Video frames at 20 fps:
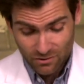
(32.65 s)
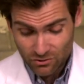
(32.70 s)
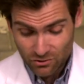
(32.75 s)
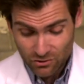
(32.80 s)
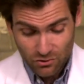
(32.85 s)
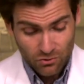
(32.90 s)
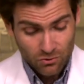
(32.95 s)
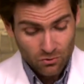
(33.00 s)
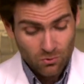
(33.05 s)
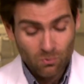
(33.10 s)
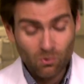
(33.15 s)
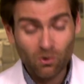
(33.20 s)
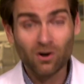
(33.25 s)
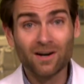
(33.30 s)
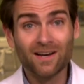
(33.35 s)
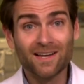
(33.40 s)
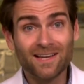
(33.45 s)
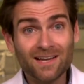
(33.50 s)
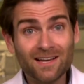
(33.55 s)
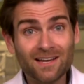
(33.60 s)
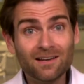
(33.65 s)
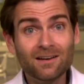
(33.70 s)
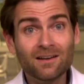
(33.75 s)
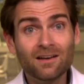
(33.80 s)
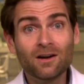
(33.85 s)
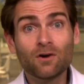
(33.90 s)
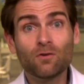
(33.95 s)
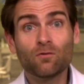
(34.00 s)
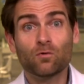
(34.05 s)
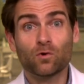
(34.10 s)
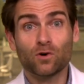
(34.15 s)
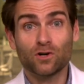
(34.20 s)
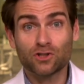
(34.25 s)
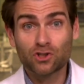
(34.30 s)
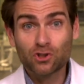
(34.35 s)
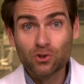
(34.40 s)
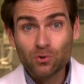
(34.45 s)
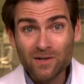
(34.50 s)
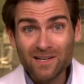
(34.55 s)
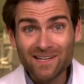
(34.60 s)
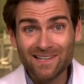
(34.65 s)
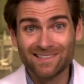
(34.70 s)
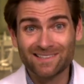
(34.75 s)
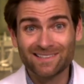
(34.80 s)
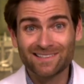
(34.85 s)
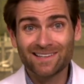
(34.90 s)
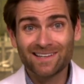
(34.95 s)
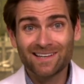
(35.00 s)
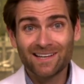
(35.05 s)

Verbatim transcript: you are in for a treat